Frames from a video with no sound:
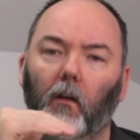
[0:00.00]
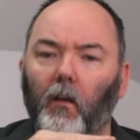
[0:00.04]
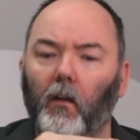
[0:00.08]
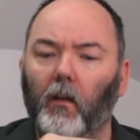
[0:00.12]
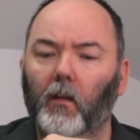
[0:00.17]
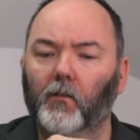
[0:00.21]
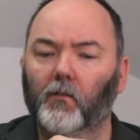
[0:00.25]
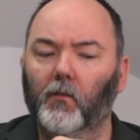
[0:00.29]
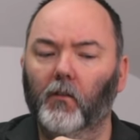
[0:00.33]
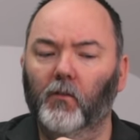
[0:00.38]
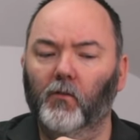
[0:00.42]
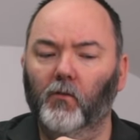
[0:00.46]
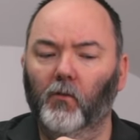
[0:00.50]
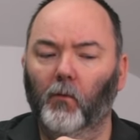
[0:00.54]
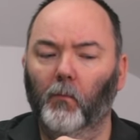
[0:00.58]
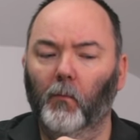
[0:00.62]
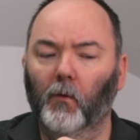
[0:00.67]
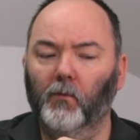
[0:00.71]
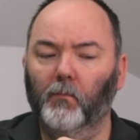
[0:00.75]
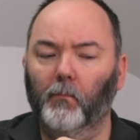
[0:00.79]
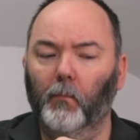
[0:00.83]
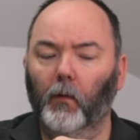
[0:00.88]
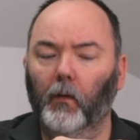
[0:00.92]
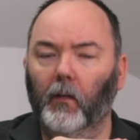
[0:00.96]
It's, it's
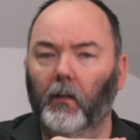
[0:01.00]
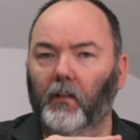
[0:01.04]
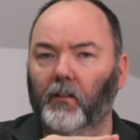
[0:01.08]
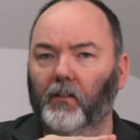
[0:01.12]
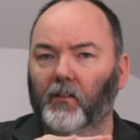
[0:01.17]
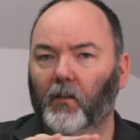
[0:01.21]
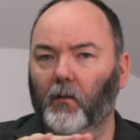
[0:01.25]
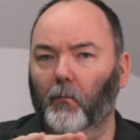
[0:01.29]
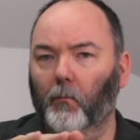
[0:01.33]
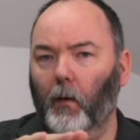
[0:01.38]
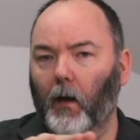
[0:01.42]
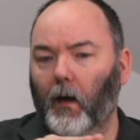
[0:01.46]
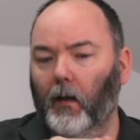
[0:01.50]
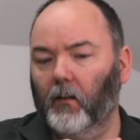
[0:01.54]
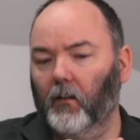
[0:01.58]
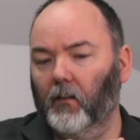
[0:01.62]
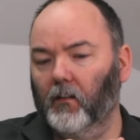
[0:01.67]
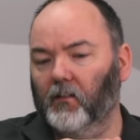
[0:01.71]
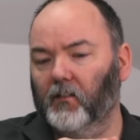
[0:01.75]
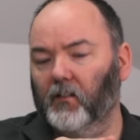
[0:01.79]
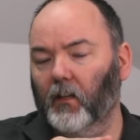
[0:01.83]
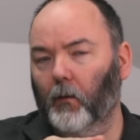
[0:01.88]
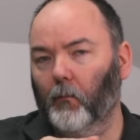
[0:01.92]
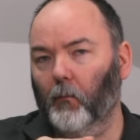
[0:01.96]
almost built into the pad at
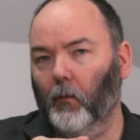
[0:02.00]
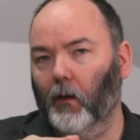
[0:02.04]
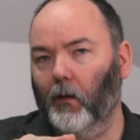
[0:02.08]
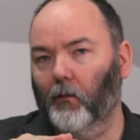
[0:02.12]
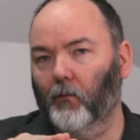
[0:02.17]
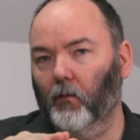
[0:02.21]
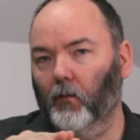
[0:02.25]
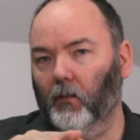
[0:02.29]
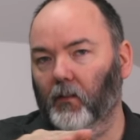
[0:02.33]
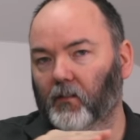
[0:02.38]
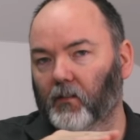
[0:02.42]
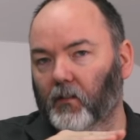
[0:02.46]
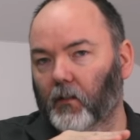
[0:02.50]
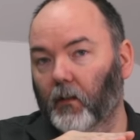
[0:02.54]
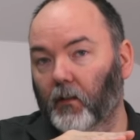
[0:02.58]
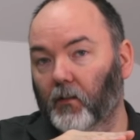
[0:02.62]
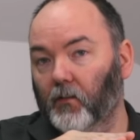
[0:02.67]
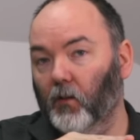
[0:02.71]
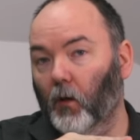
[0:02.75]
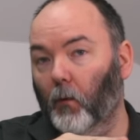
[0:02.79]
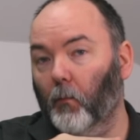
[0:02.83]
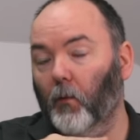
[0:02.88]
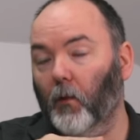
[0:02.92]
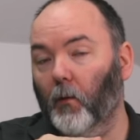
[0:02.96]
the same level as the
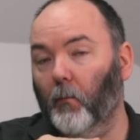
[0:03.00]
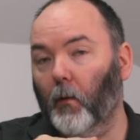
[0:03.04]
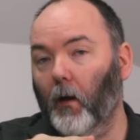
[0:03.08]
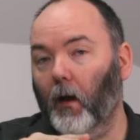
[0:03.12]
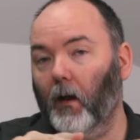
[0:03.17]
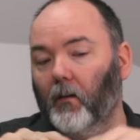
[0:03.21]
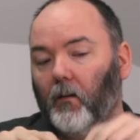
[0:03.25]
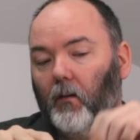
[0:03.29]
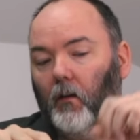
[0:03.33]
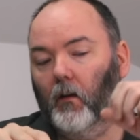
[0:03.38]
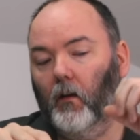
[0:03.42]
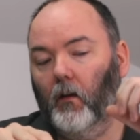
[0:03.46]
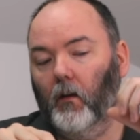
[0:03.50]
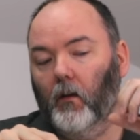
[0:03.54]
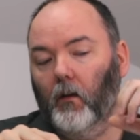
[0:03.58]
top of the pad,